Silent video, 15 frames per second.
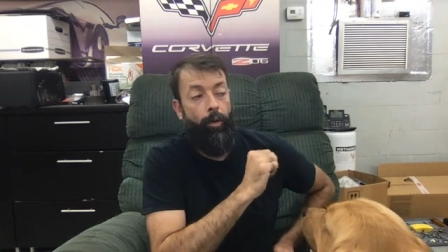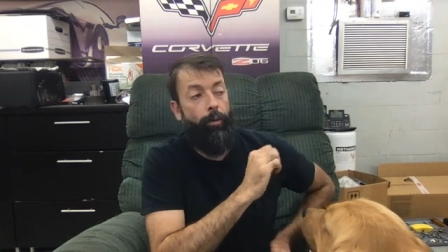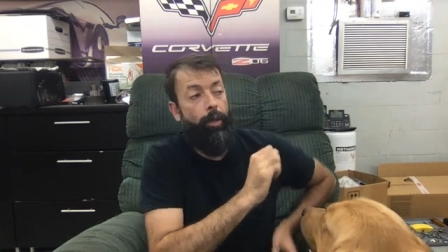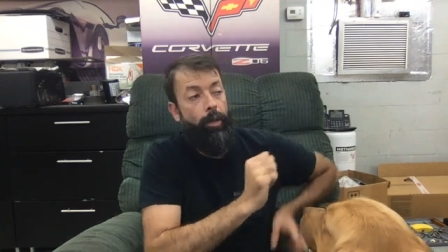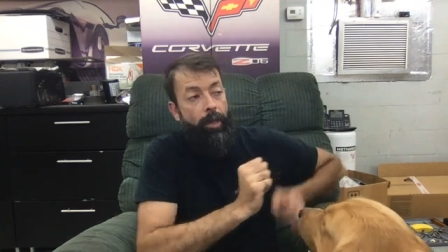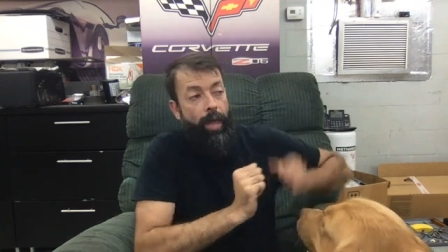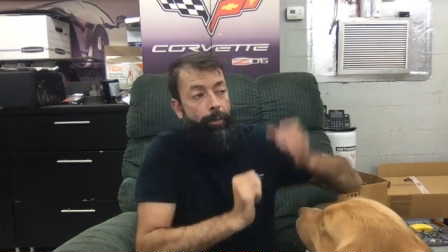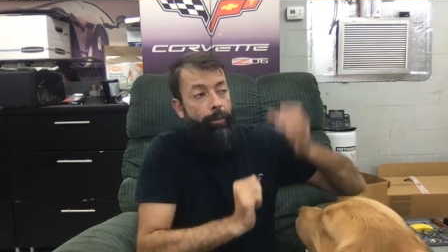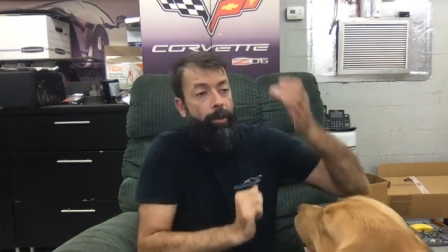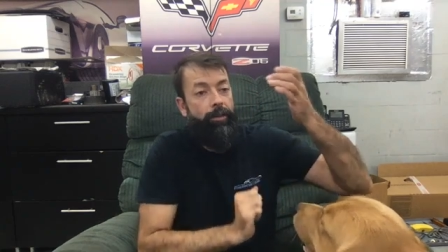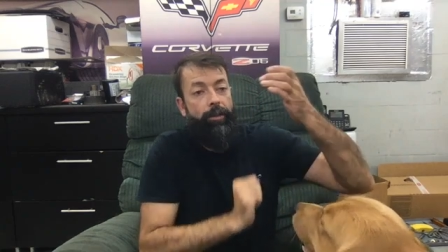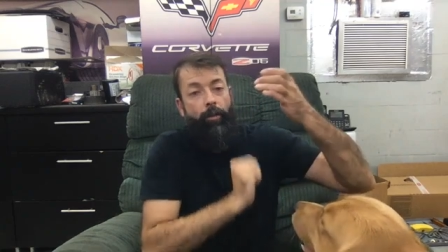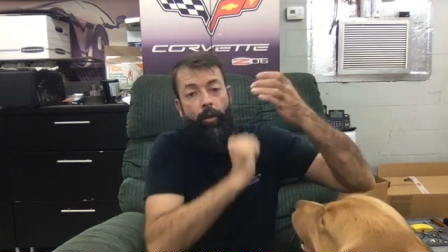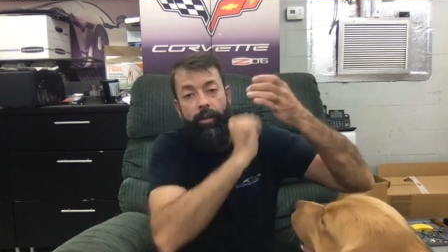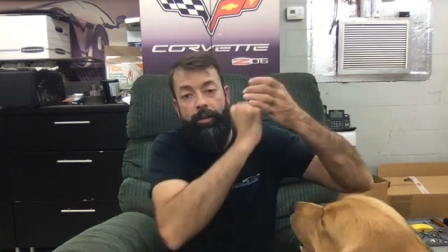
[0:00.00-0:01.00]
But that
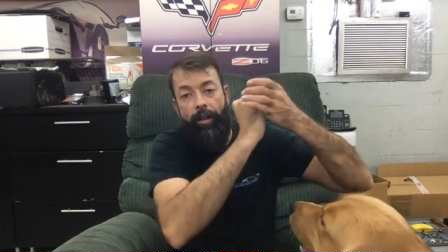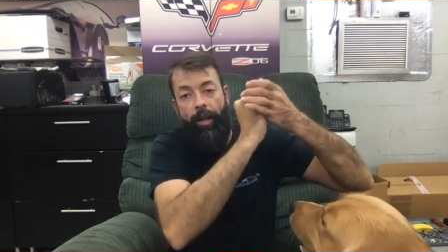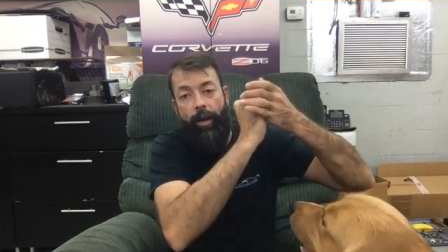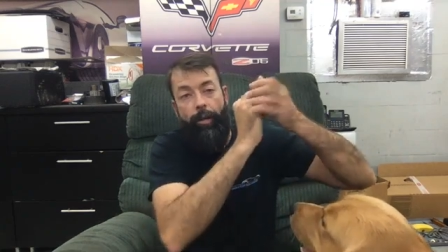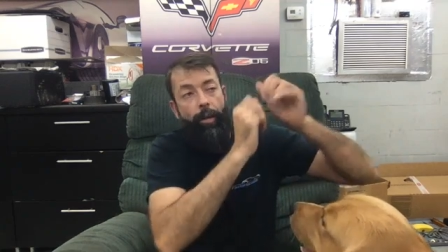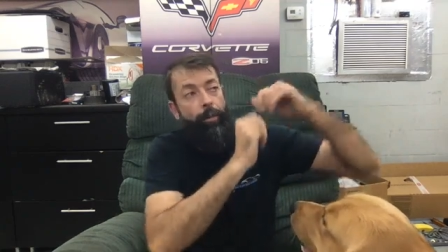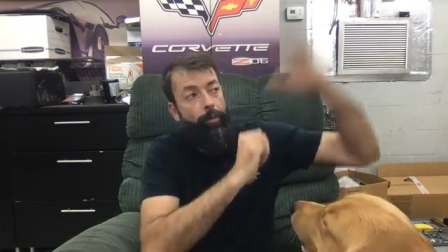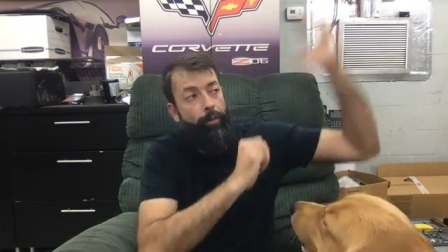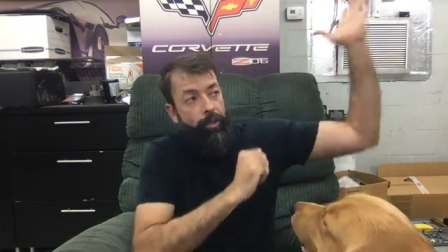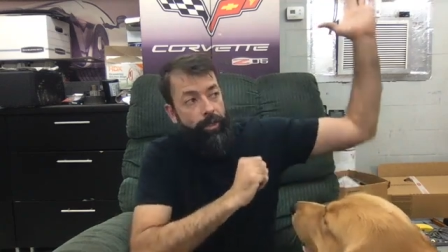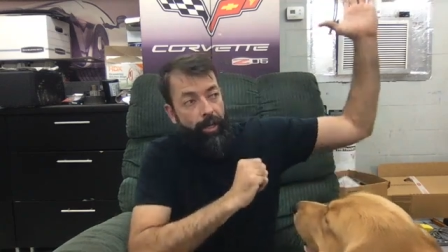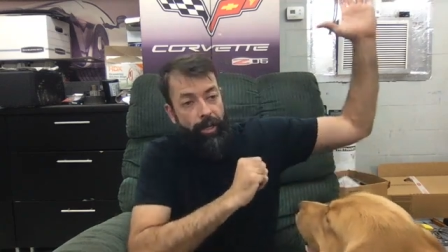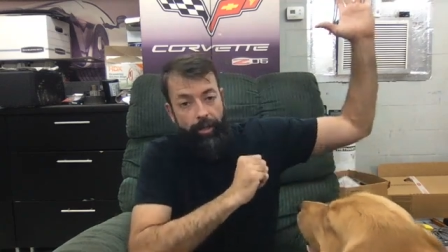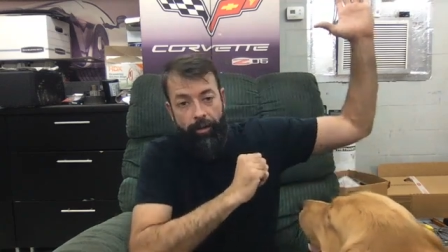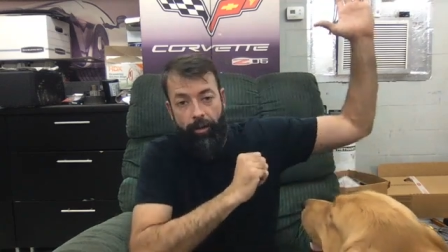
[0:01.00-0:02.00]
piston wants to come up and push
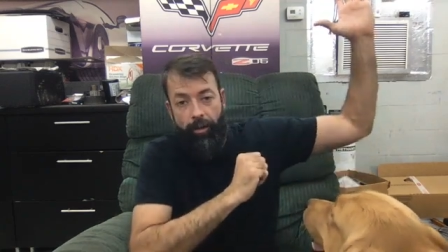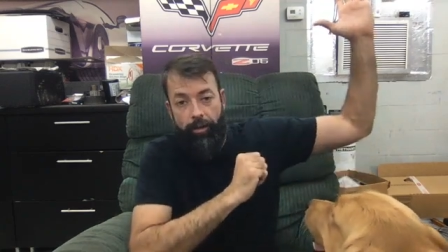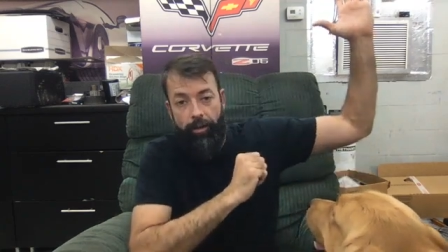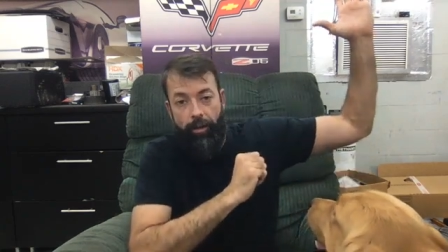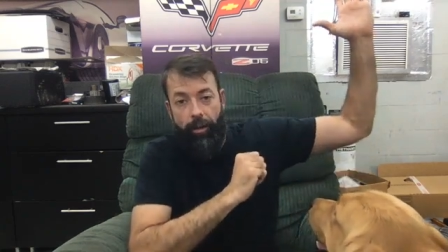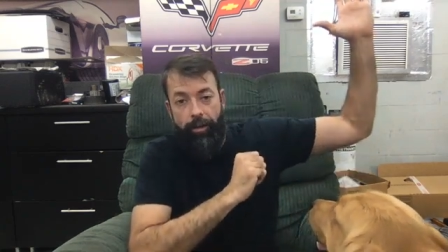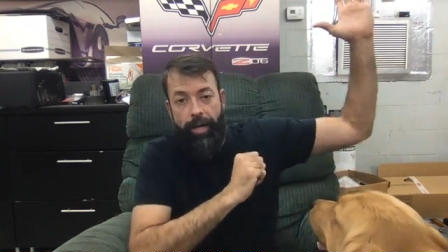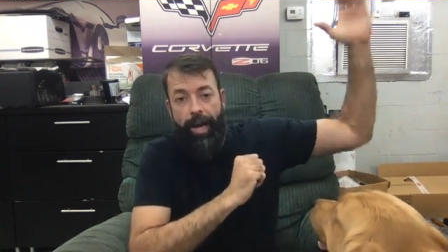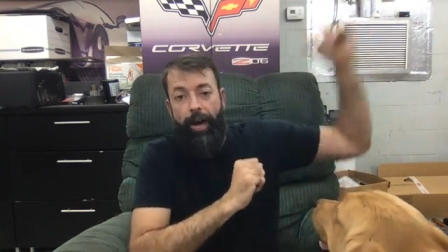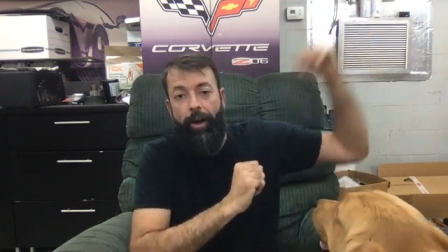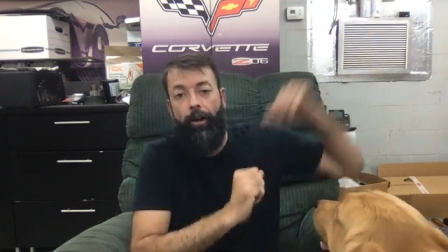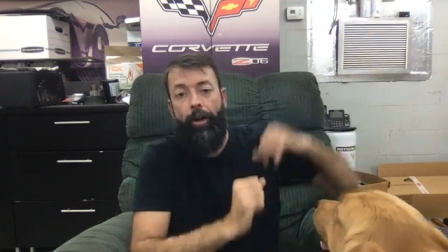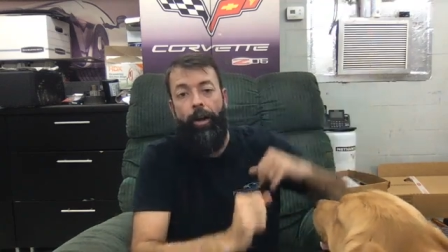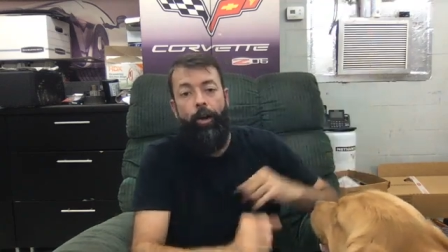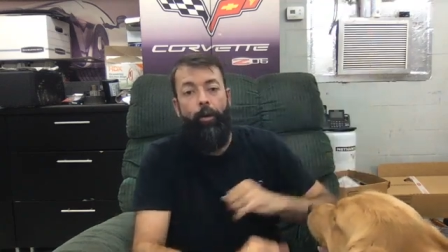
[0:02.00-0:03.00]
that exhaust charge
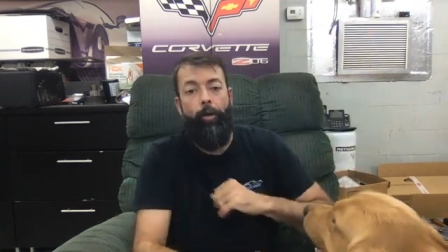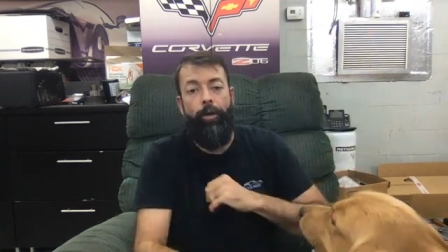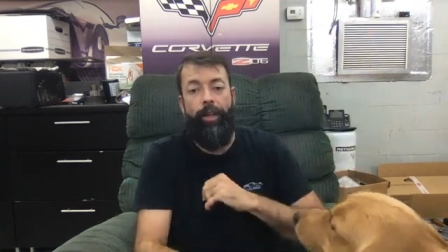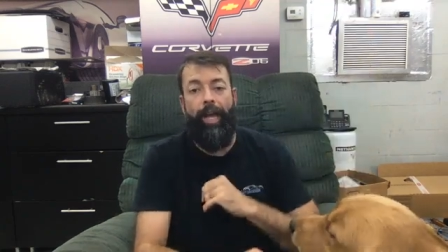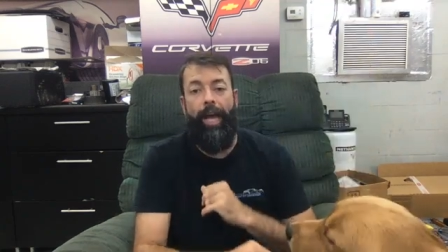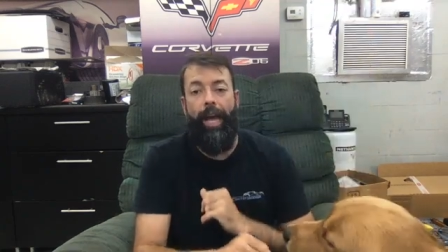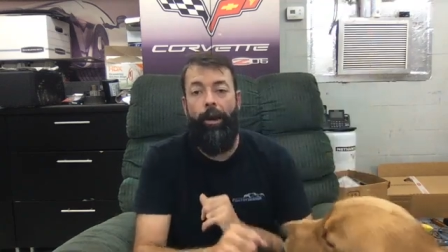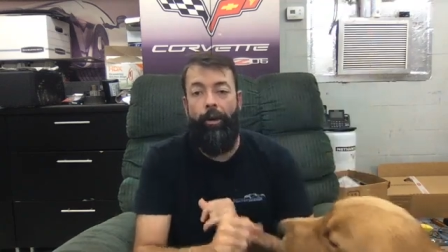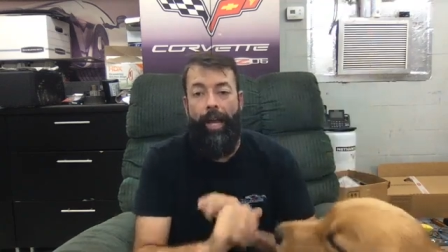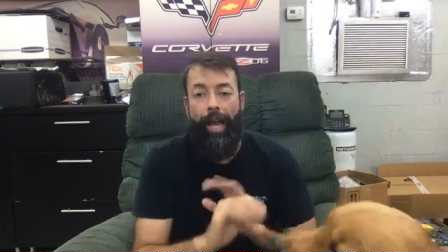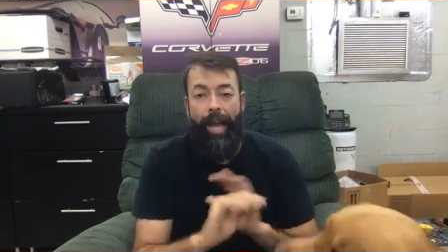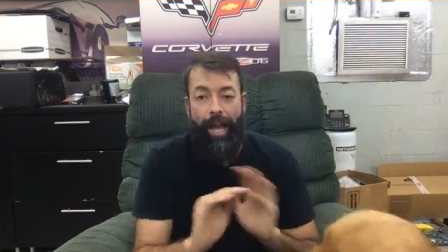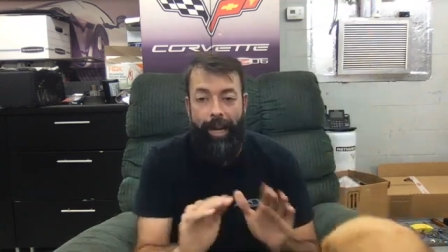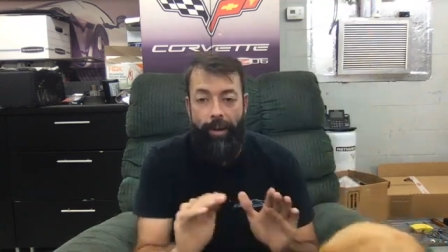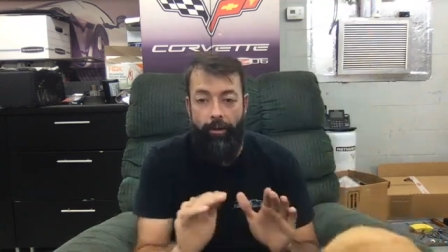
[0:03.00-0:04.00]
out without
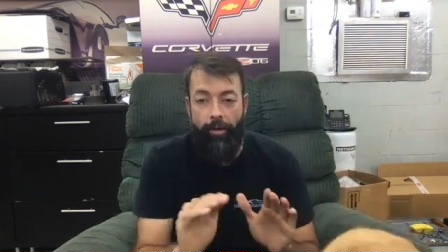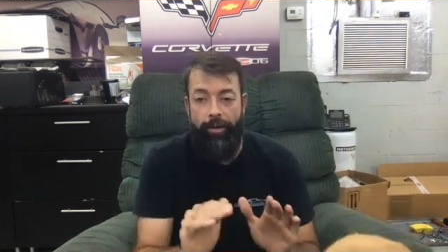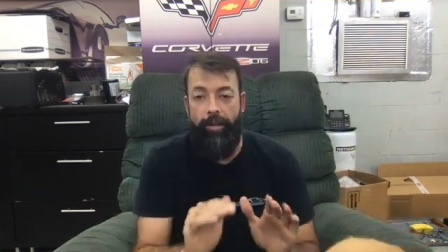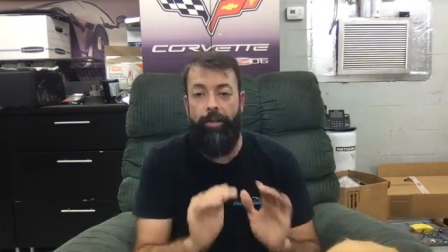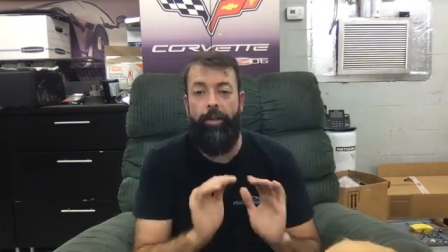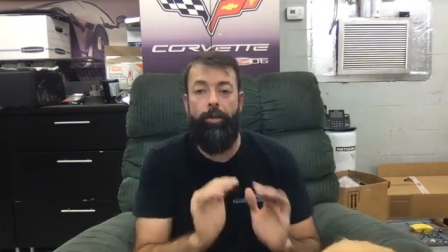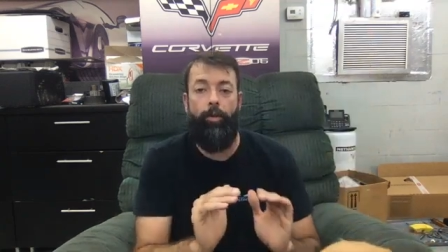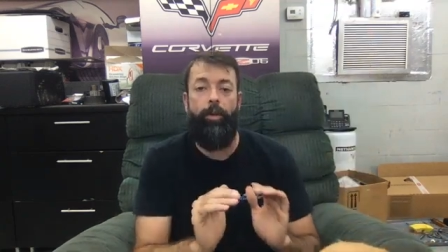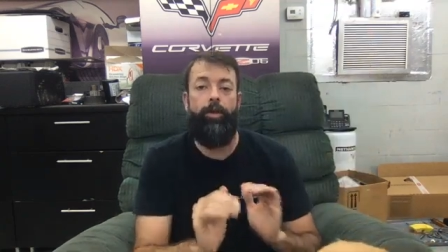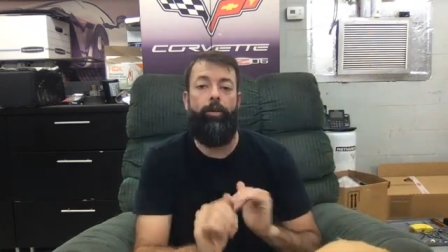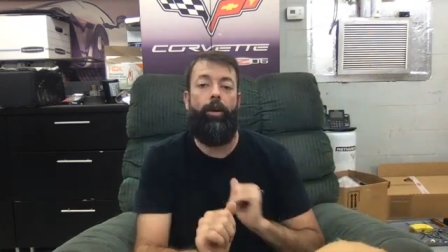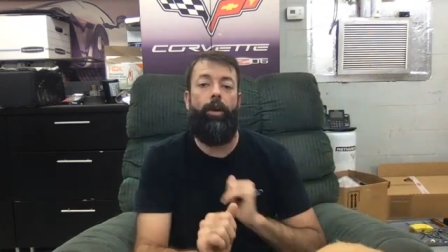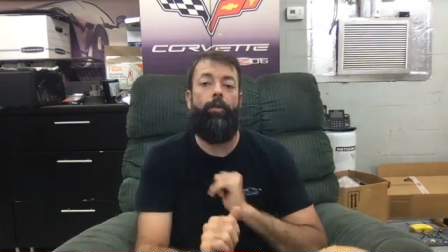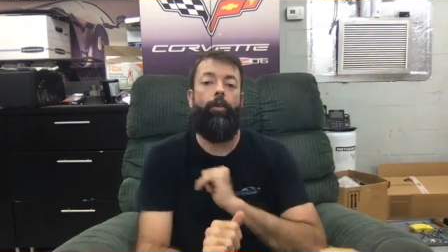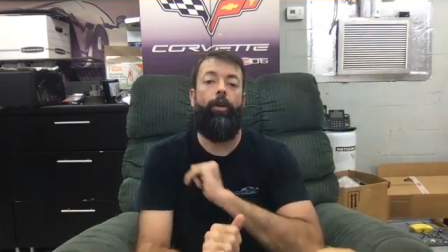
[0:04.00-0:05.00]
any resistance
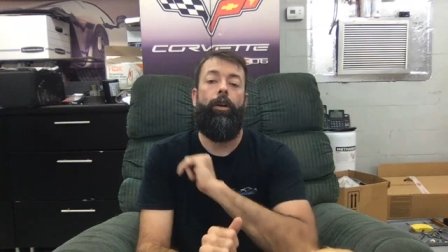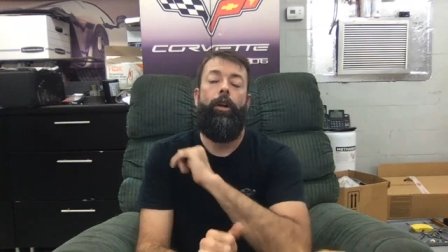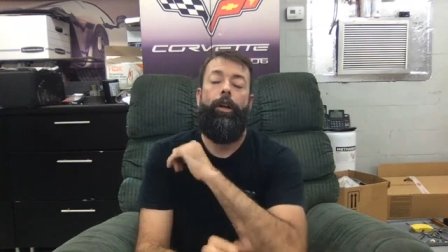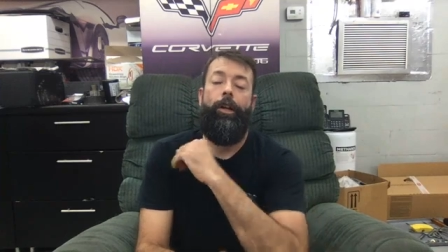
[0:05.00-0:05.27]
whatsoever.